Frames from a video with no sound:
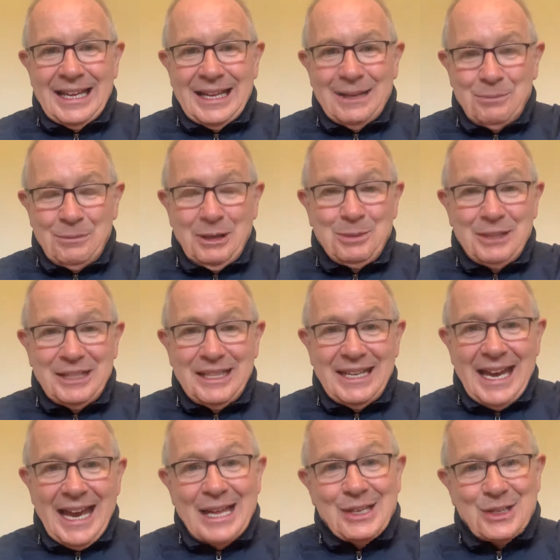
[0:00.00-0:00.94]
maybe
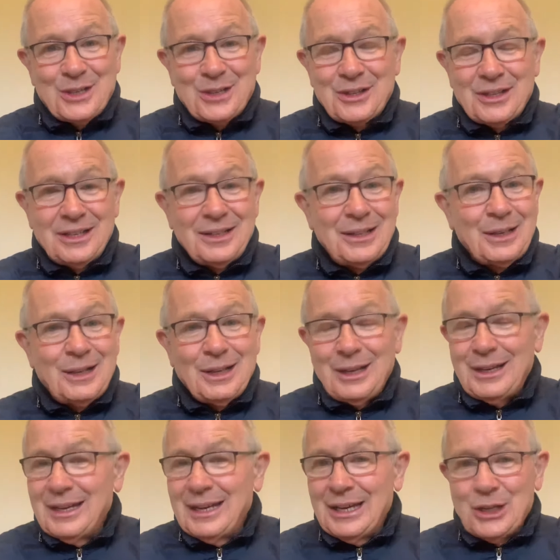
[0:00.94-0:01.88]
the answer,
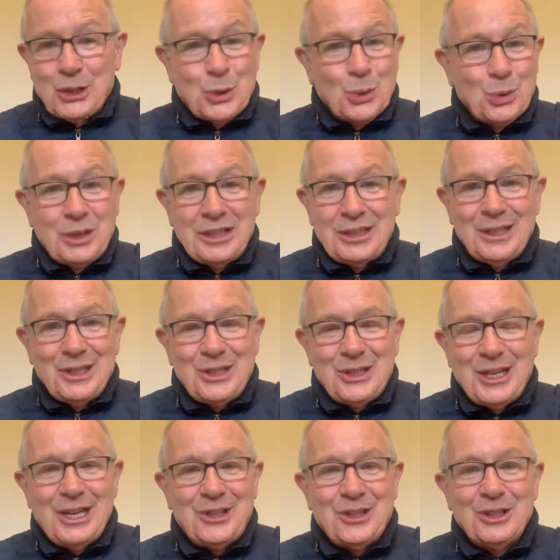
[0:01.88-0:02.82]
that surely at this
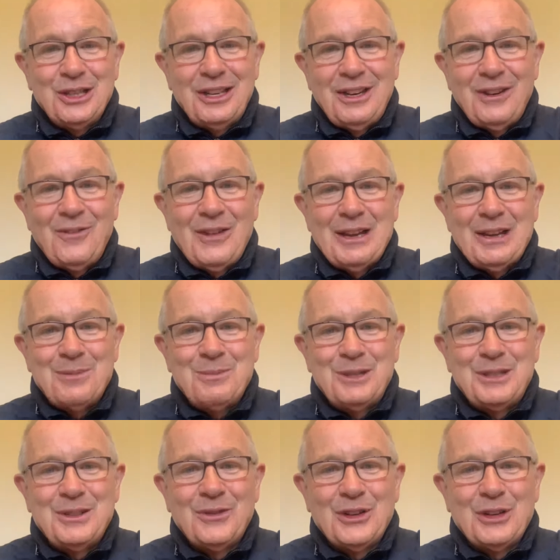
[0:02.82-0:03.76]
stage in the
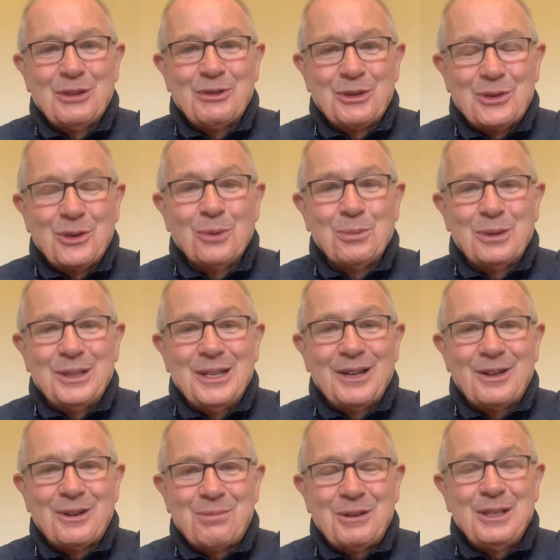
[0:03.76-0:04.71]
development of Irish rugby,
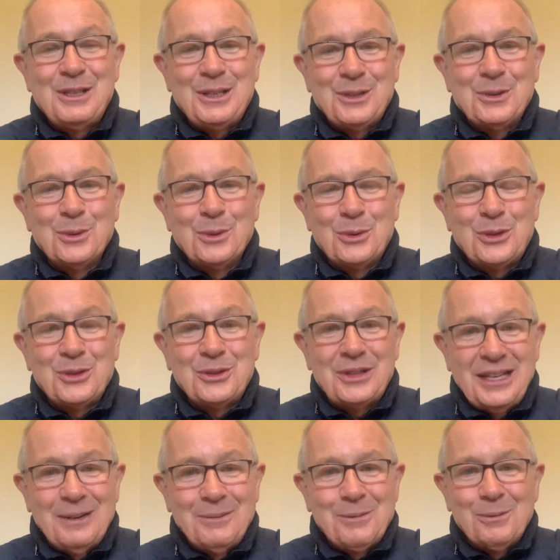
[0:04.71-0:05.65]
there are plenty of coaches
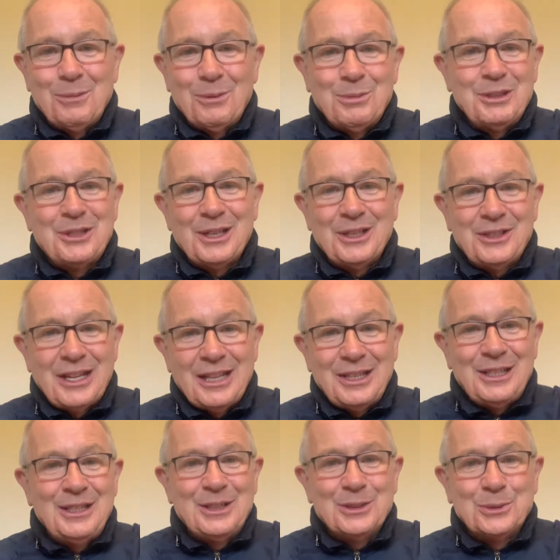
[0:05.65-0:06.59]
capable besides
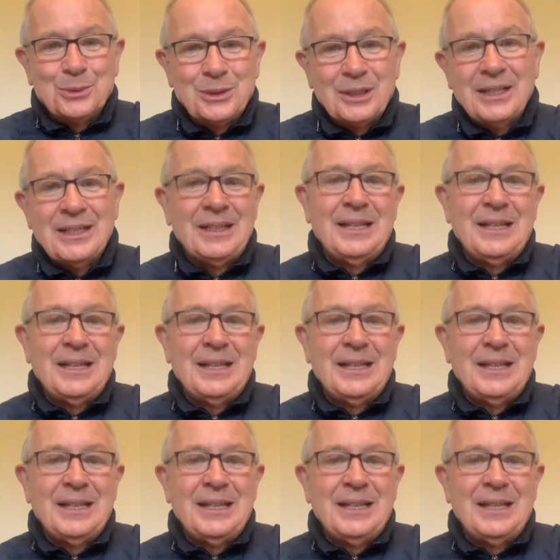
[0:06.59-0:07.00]
heading down